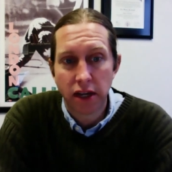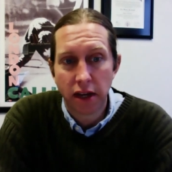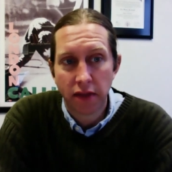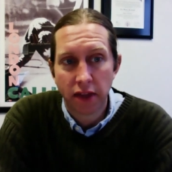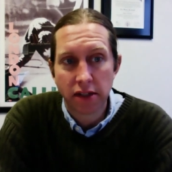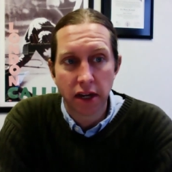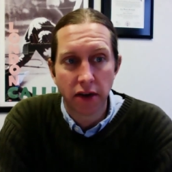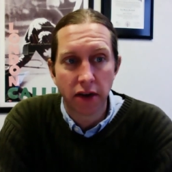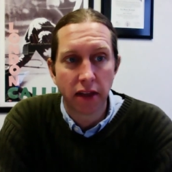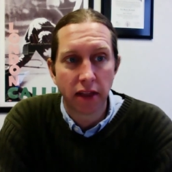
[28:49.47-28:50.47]
in this
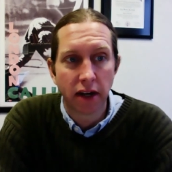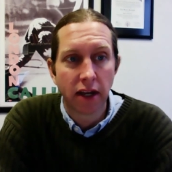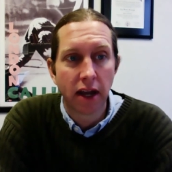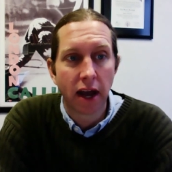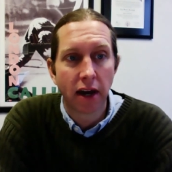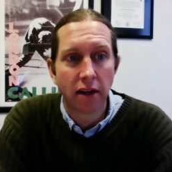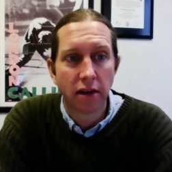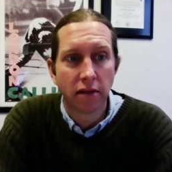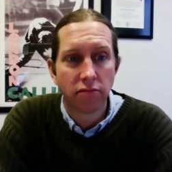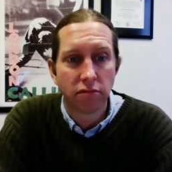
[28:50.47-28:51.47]
hearing than he had
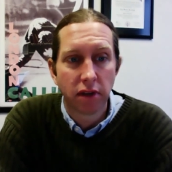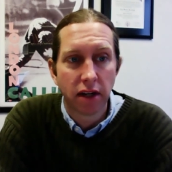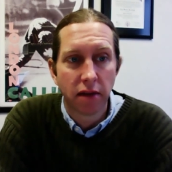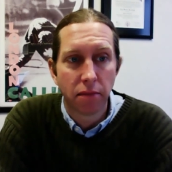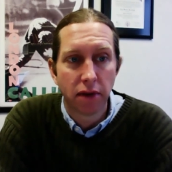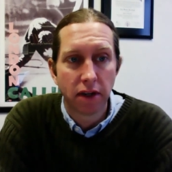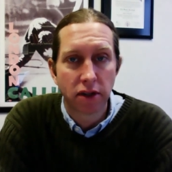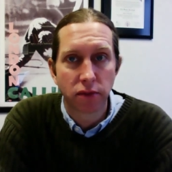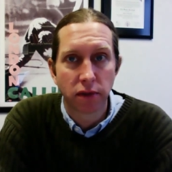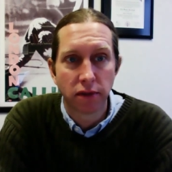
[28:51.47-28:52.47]
in the
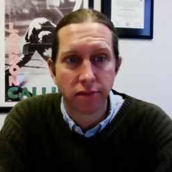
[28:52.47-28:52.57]
previous one.